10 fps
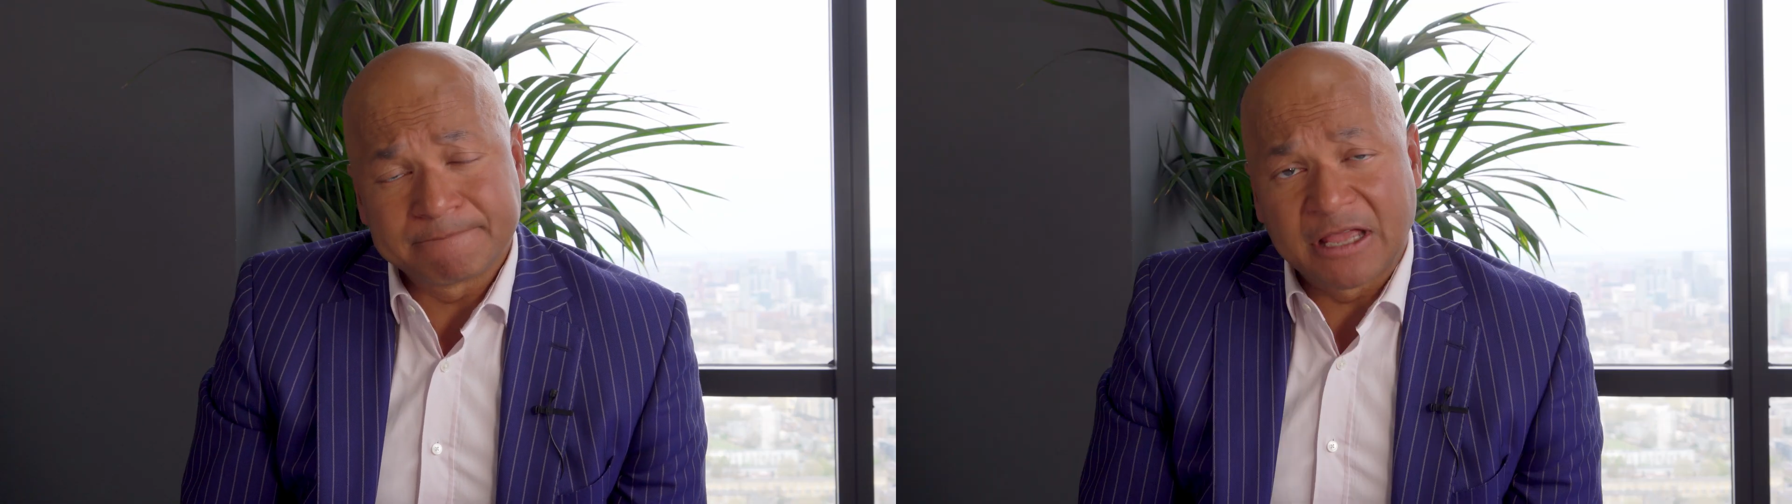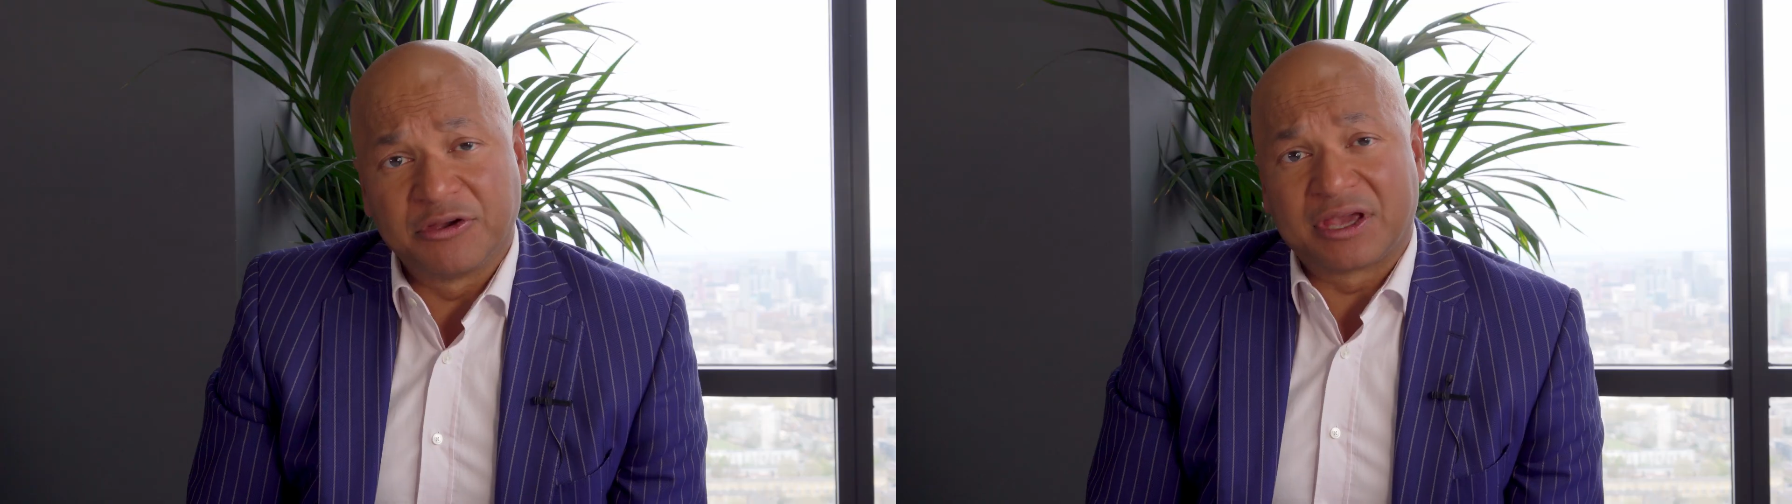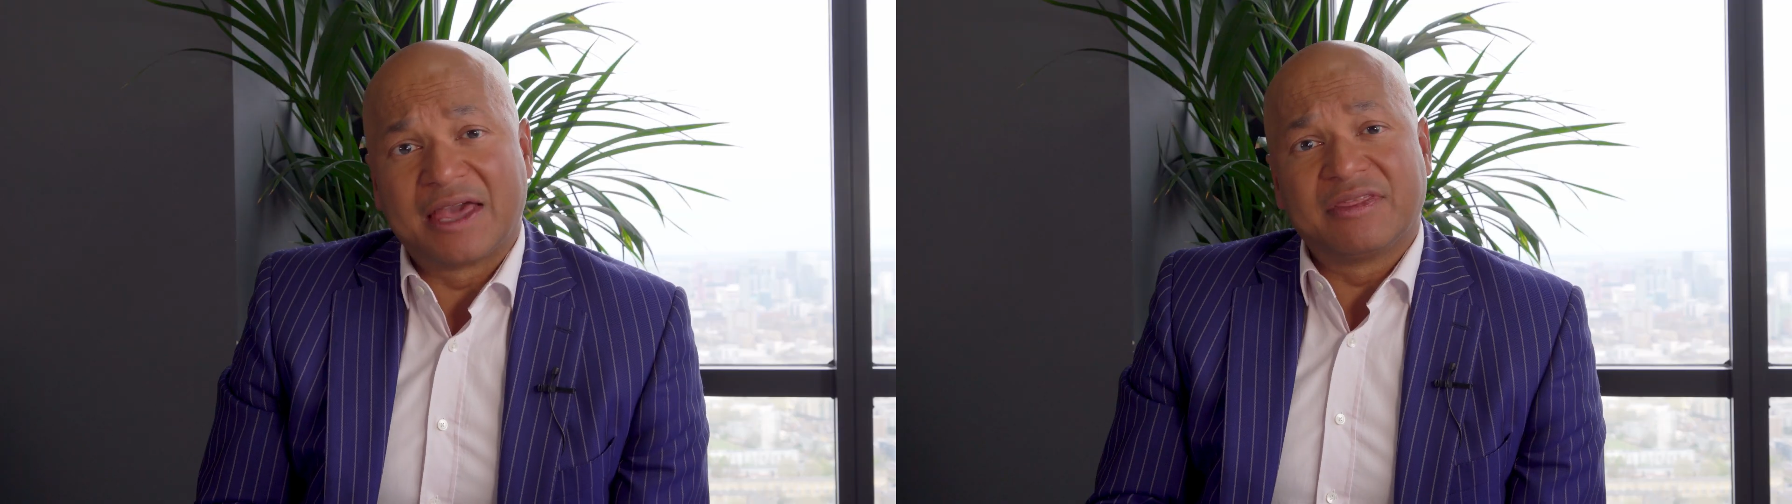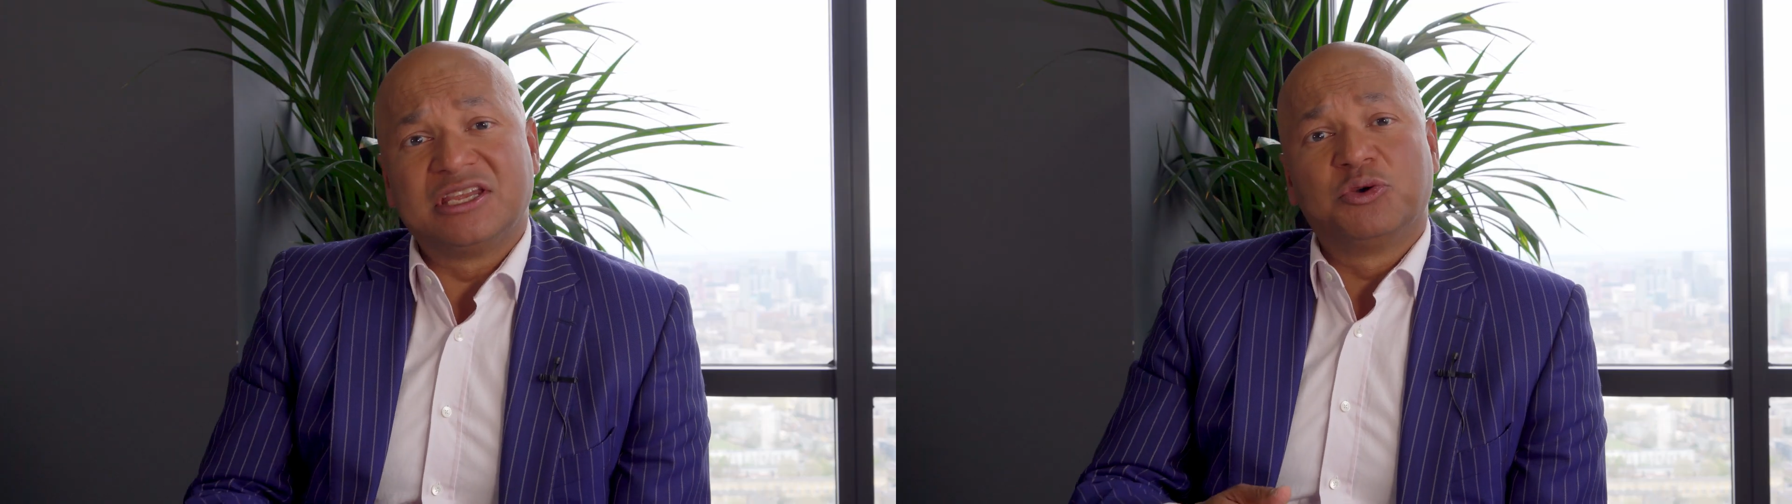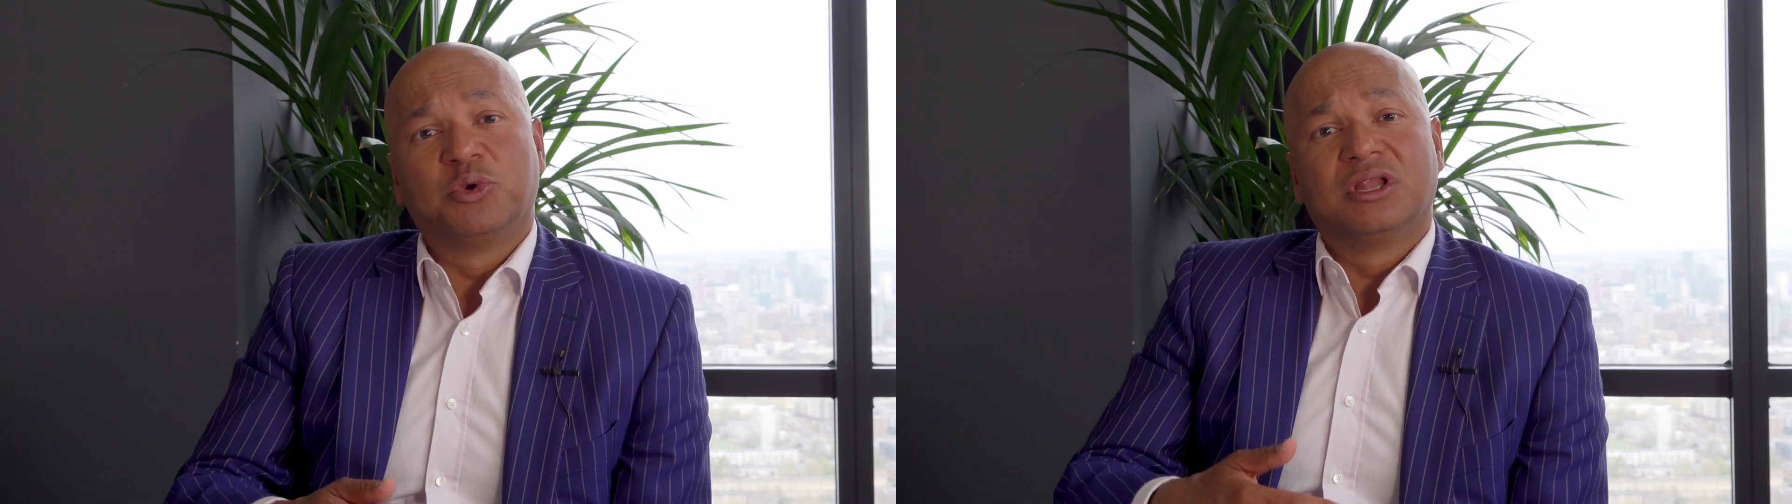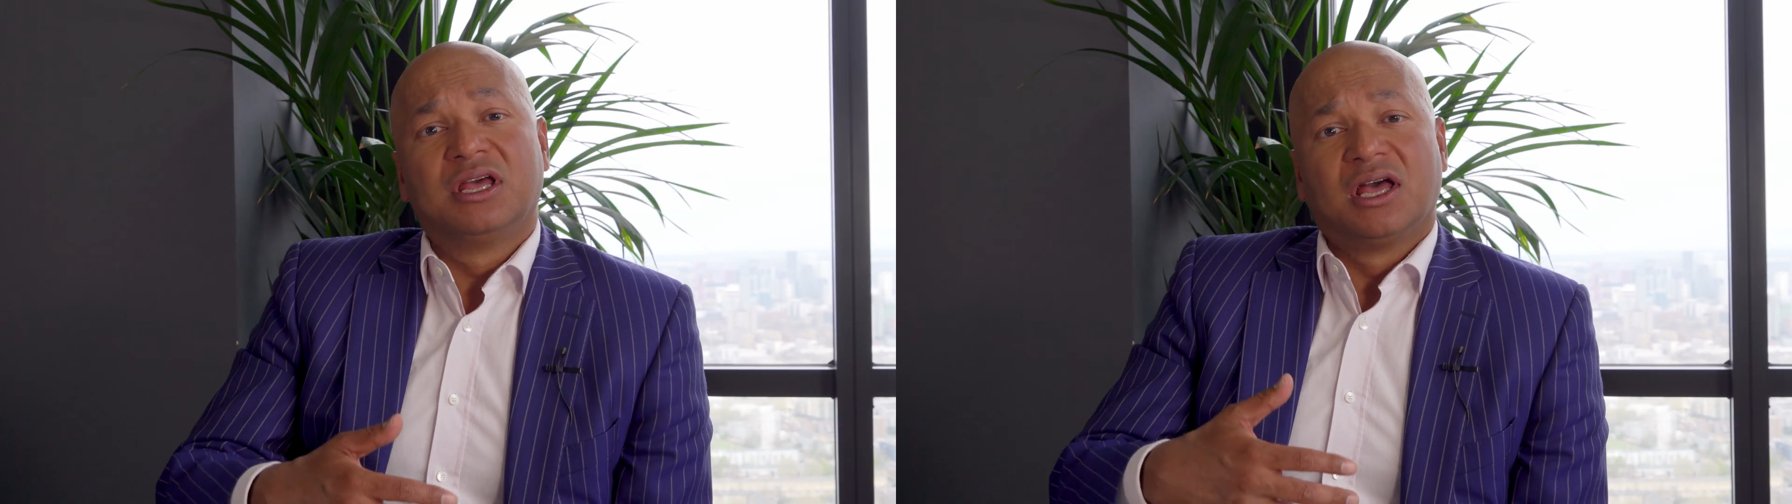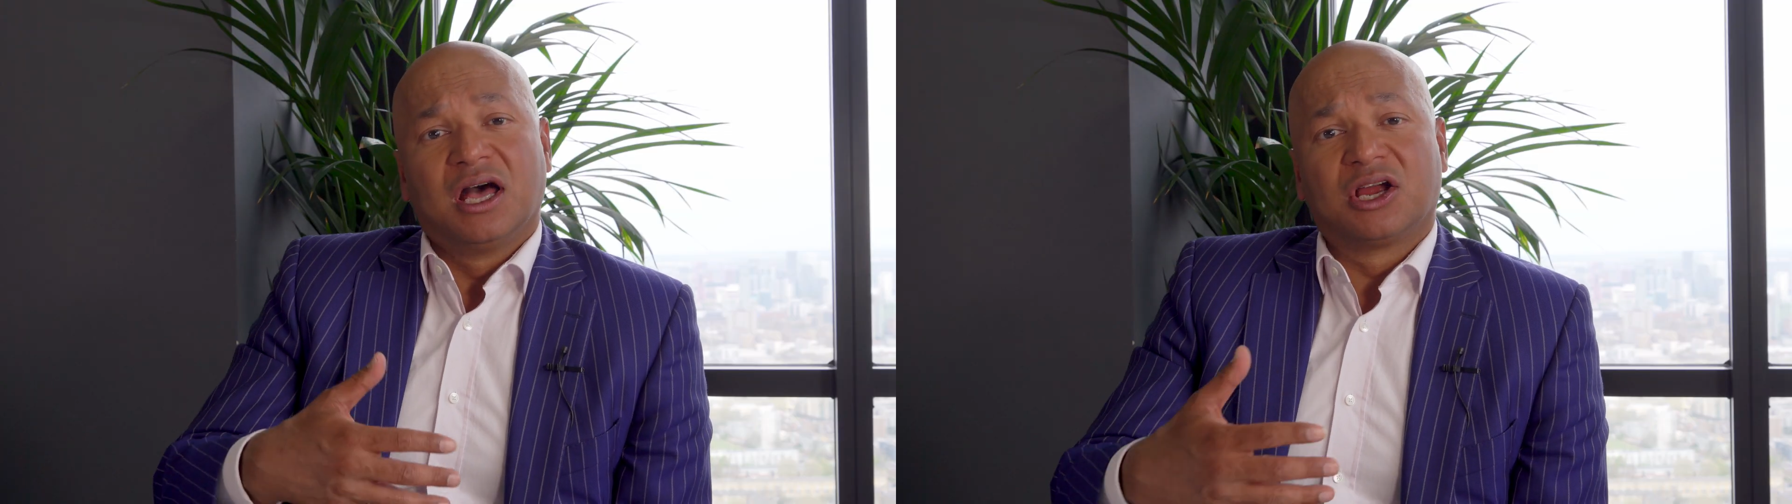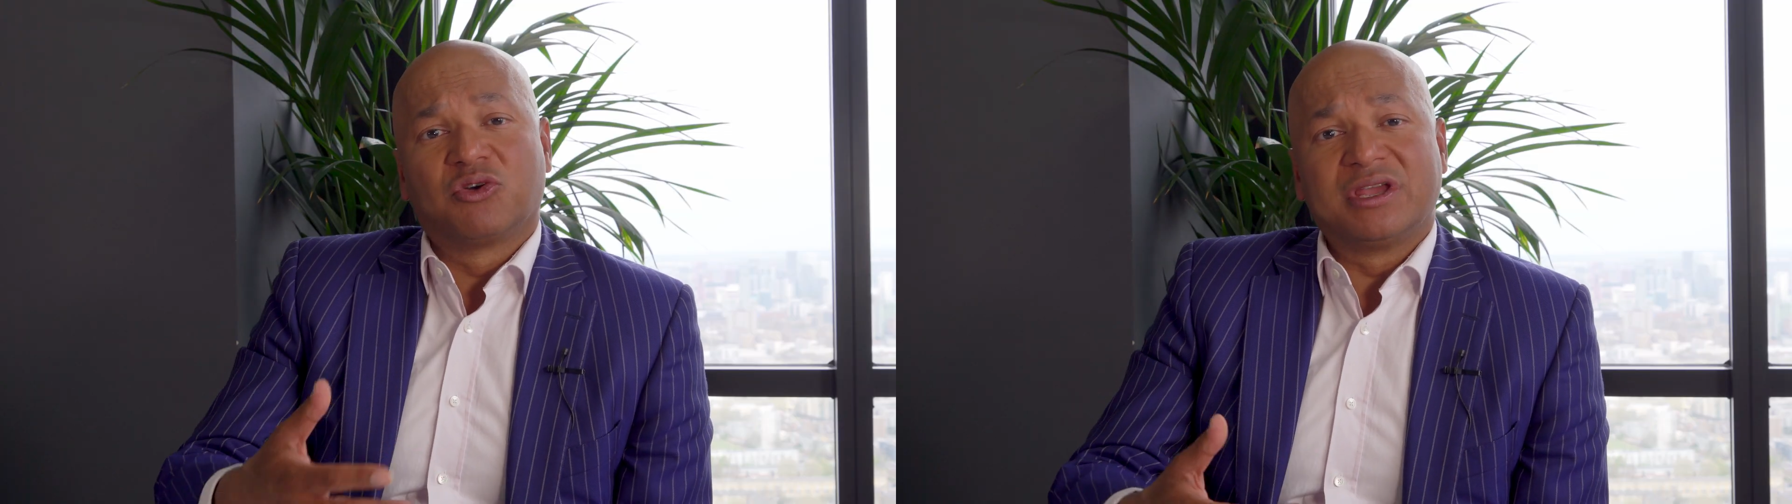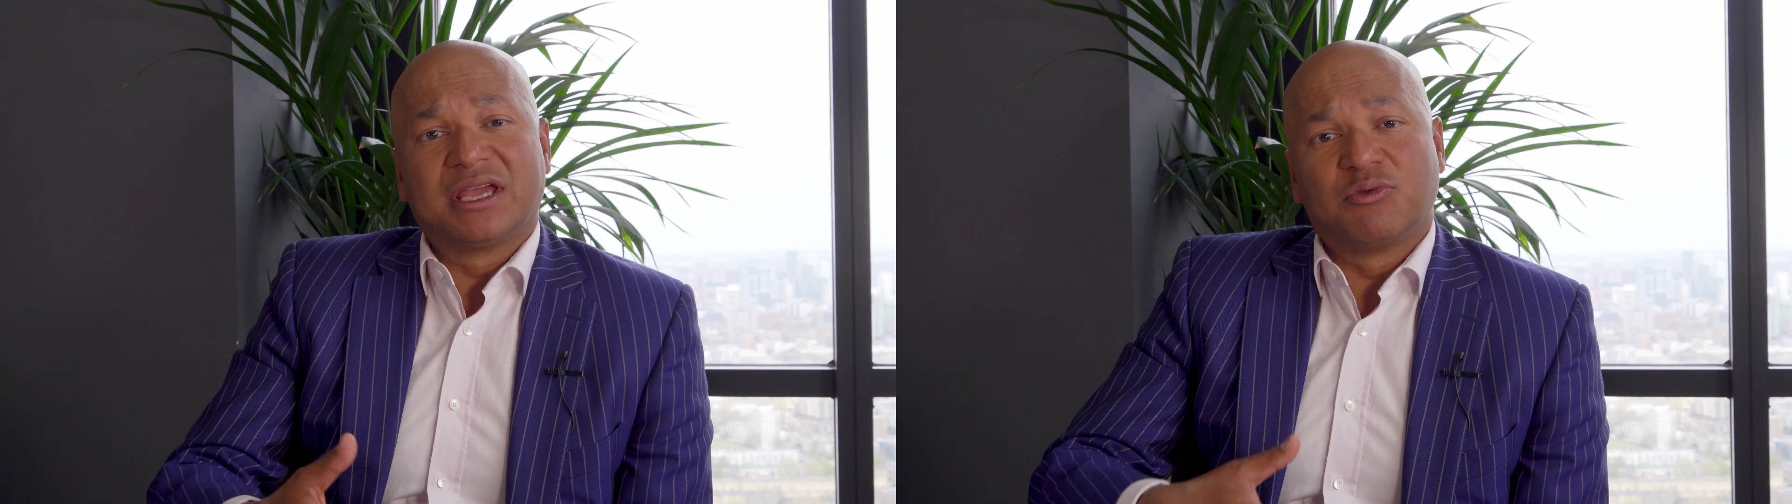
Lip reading: Okay, and then you will agree